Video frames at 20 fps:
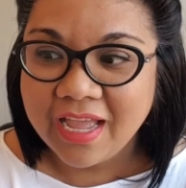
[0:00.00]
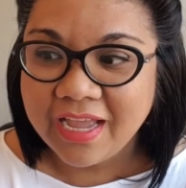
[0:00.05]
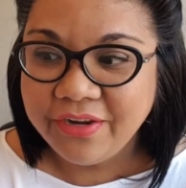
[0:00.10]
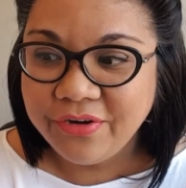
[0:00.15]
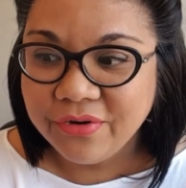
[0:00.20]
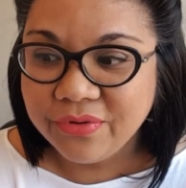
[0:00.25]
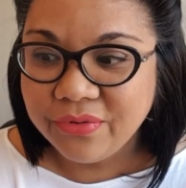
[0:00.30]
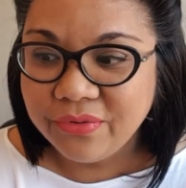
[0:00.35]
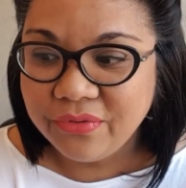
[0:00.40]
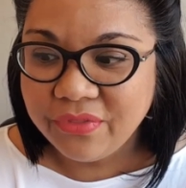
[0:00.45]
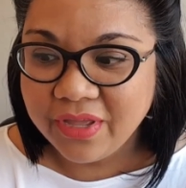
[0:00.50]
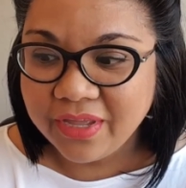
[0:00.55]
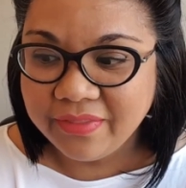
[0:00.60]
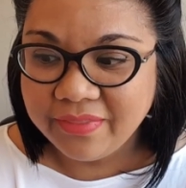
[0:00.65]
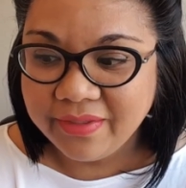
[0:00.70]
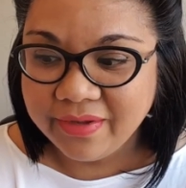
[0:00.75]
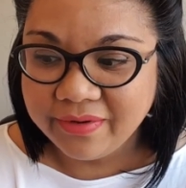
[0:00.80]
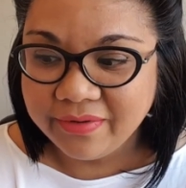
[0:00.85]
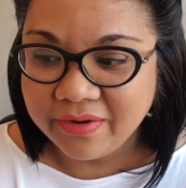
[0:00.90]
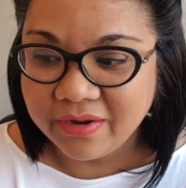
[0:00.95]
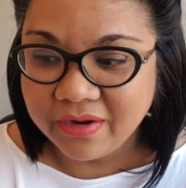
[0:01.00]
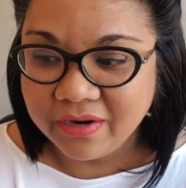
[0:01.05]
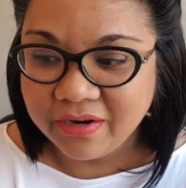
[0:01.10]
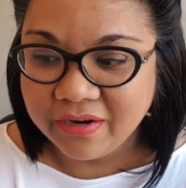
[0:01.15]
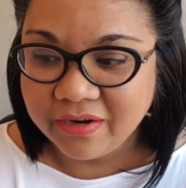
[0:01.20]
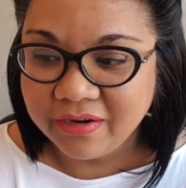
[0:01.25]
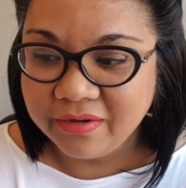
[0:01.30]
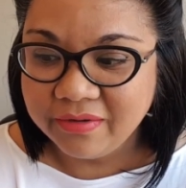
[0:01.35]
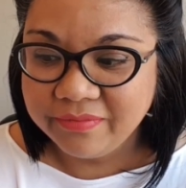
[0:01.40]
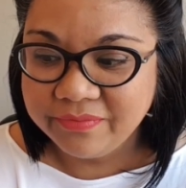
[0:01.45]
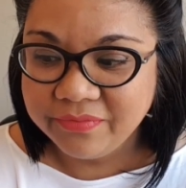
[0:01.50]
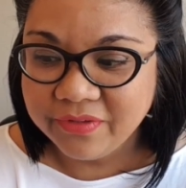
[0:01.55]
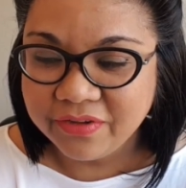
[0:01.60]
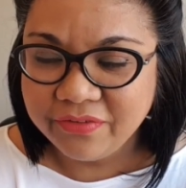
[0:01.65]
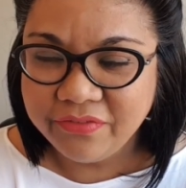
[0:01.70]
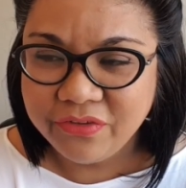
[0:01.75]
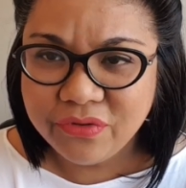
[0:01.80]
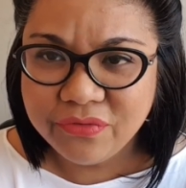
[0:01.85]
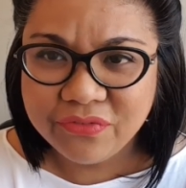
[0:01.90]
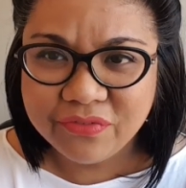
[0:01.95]
I know that there are
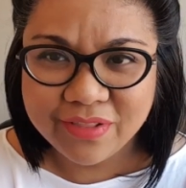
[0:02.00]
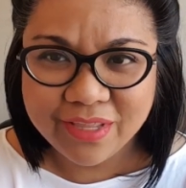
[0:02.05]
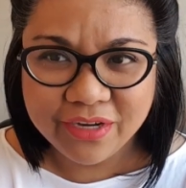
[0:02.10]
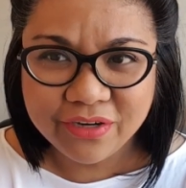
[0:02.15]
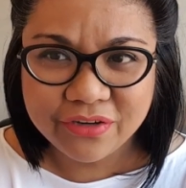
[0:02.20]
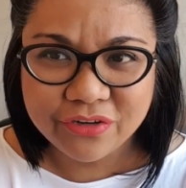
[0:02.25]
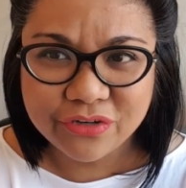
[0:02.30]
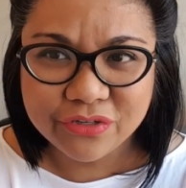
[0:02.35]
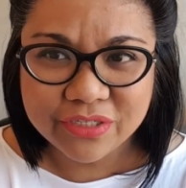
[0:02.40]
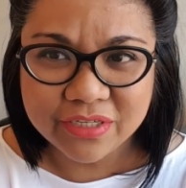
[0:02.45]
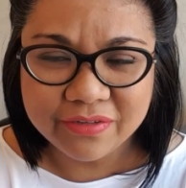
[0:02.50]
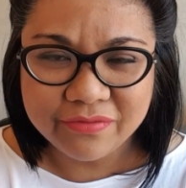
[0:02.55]
a few flankers